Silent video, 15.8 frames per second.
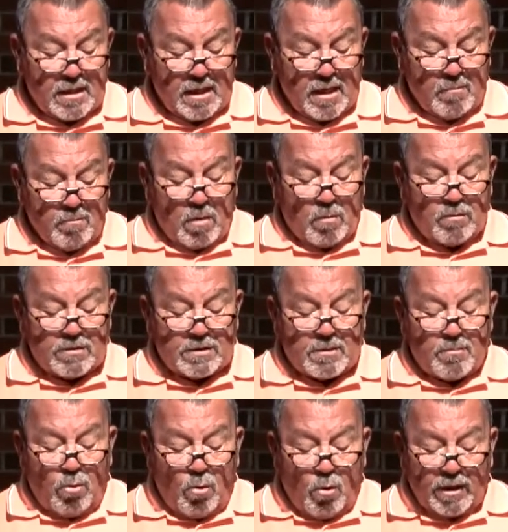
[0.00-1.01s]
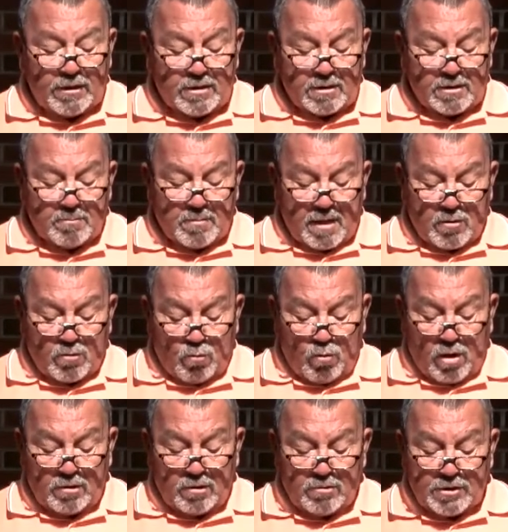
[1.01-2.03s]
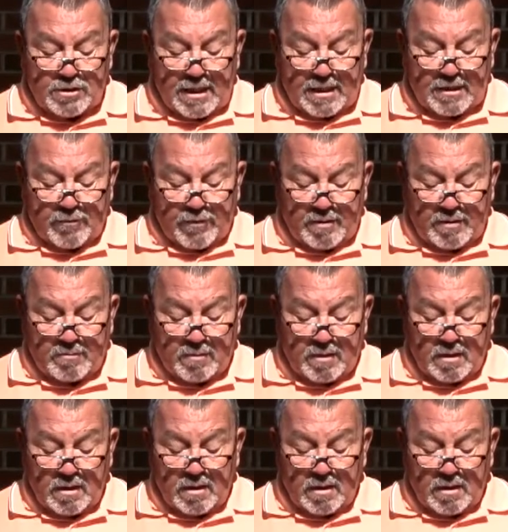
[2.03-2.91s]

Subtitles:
but was appointed by the one who said to him,